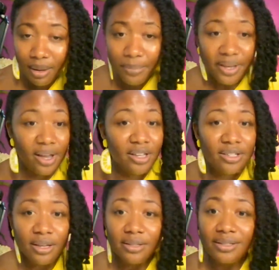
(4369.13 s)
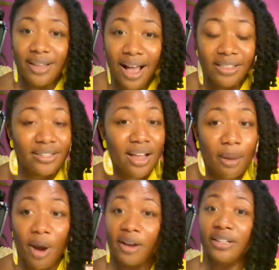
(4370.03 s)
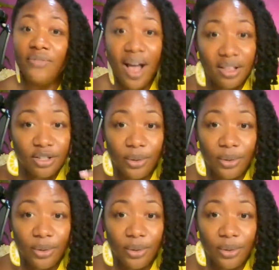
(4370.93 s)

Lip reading: because the stock market is volatile.